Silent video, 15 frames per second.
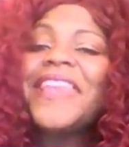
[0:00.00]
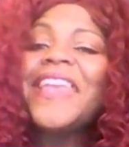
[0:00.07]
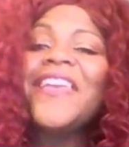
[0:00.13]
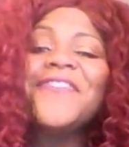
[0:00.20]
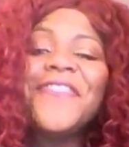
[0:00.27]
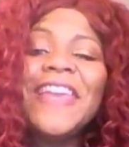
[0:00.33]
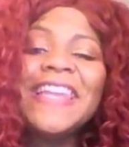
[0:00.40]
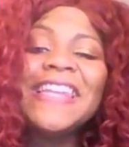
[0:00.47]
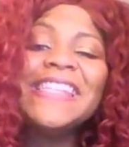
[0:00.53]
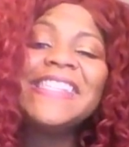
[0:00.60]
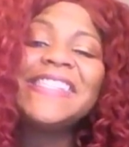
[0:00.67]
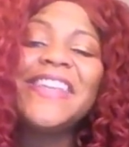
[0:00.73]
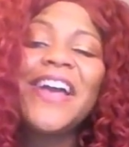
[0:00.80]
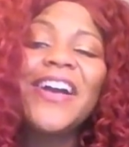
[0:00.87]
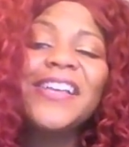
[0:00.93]
Venus
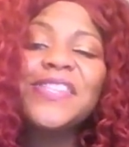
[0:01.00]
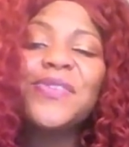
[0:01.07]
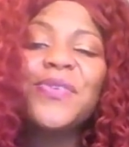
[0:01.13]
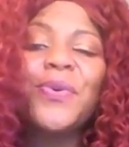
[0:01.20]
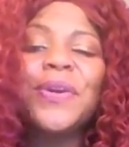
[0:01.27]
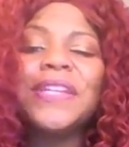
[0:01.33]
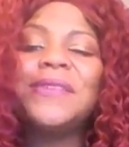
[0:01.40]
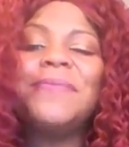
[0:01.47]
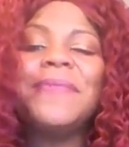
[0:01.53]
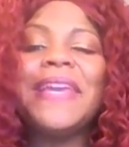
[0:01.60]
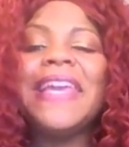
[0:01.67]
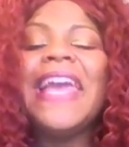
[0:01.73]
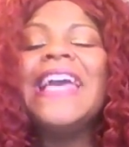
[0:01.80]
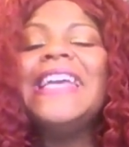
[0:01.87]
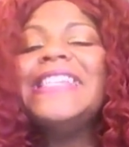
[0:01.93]
is also going to
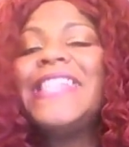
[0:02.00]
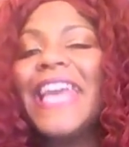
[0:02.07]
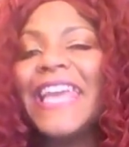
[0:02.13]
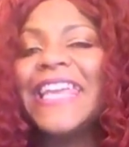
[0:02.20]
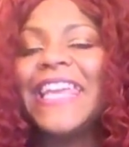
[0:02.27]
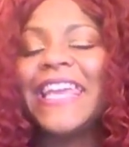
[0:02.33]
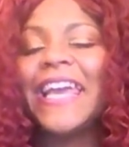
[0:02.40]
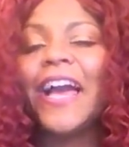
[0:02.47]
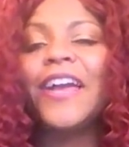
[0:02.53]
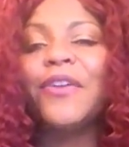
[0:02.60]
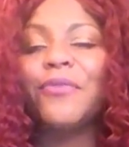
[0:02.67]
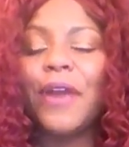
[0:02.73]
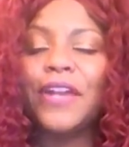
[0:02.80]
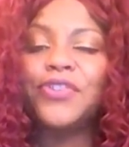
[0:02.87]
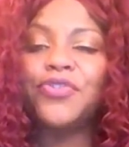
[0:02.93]
be taking a
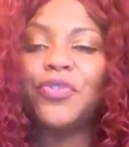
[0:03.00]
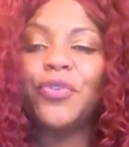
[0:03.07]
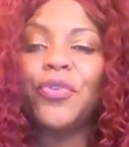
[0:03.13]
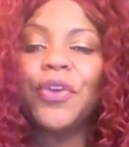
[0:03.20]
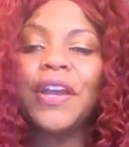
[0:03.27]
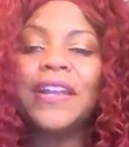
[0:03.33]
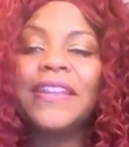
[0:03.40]
retrograde,